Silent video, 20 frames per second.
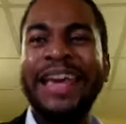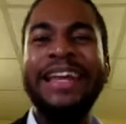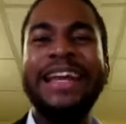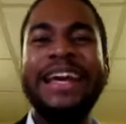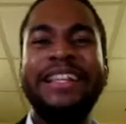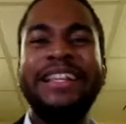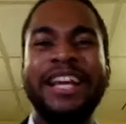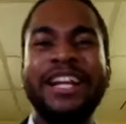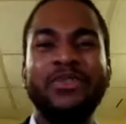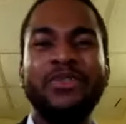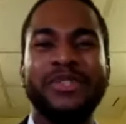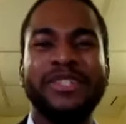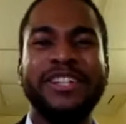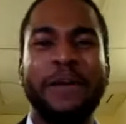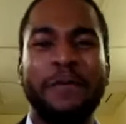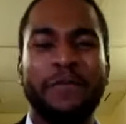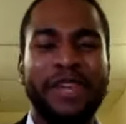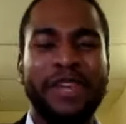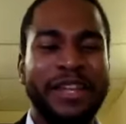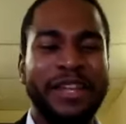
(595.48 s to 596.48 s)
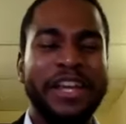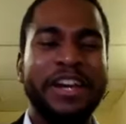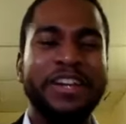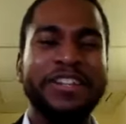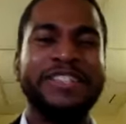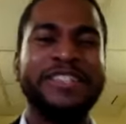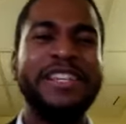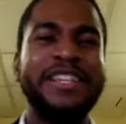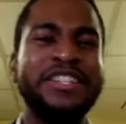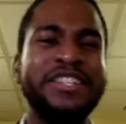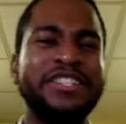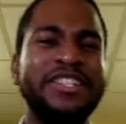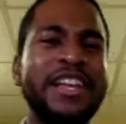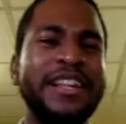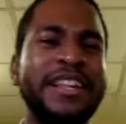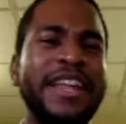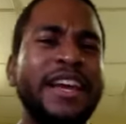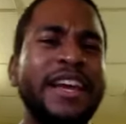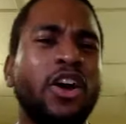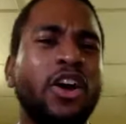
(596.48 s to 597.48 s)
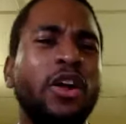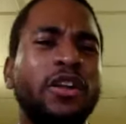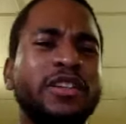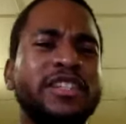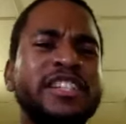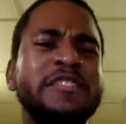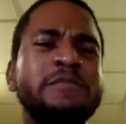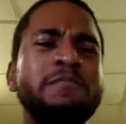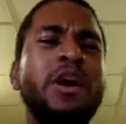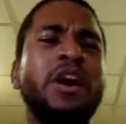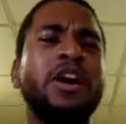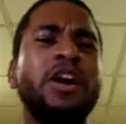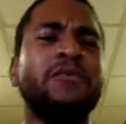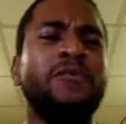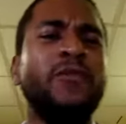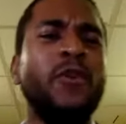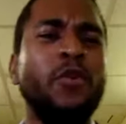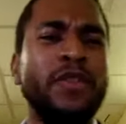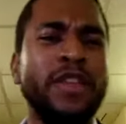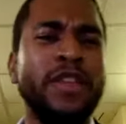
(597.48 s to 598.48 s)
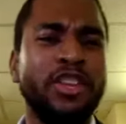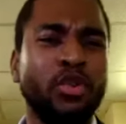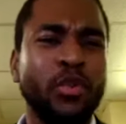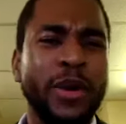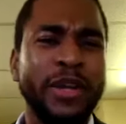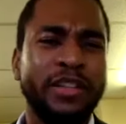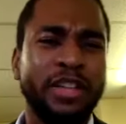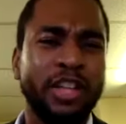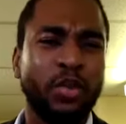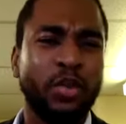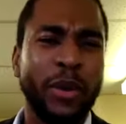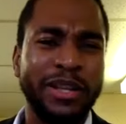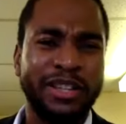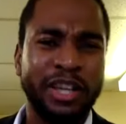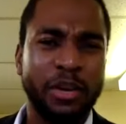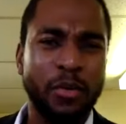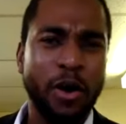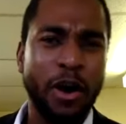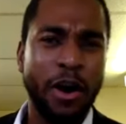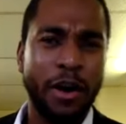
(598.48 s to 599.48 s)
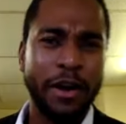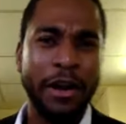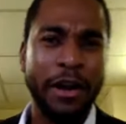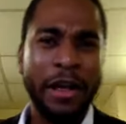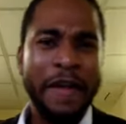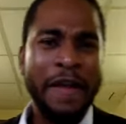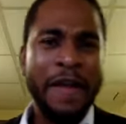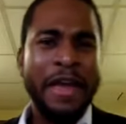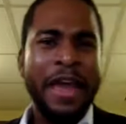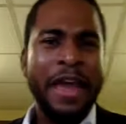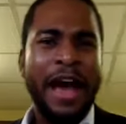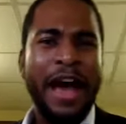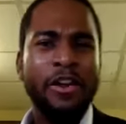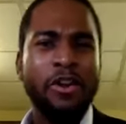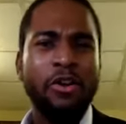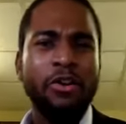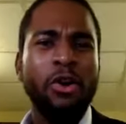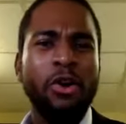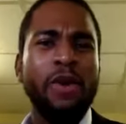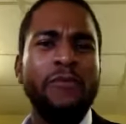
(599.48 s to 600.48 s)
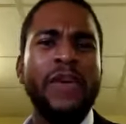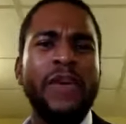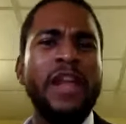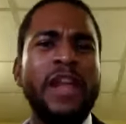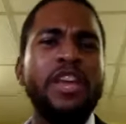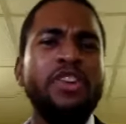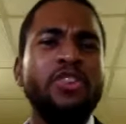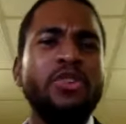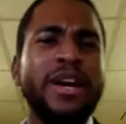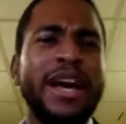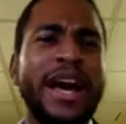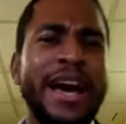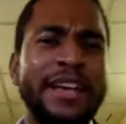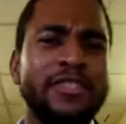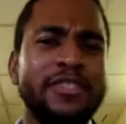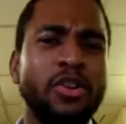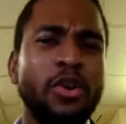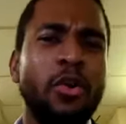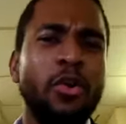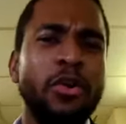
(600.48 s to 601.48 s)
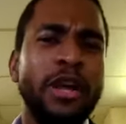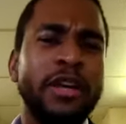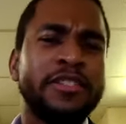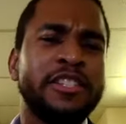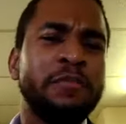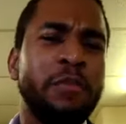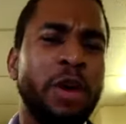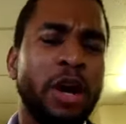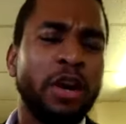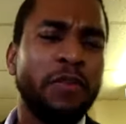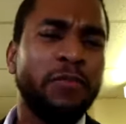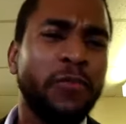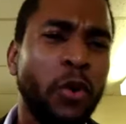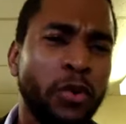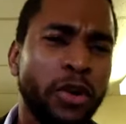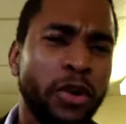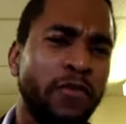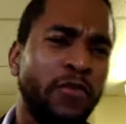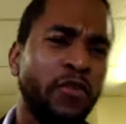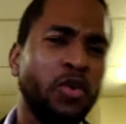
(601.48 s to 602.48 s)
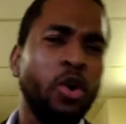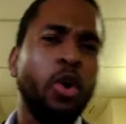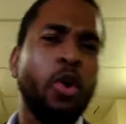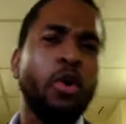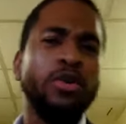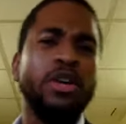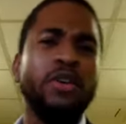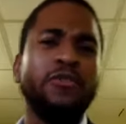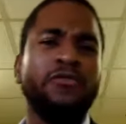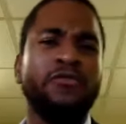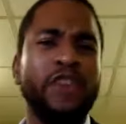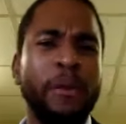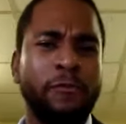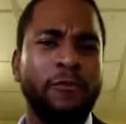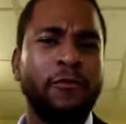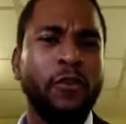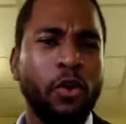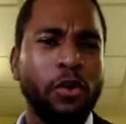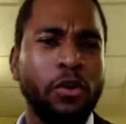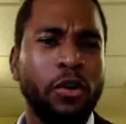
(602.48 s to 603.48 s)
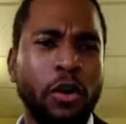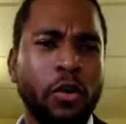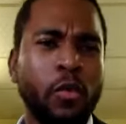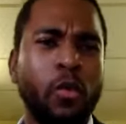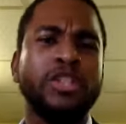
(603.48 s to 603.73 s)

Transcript: Can I tell you something? There's this thing they call smartphone in 2021. I don't know if any of you guys own a smartphone or if you own the flip phone or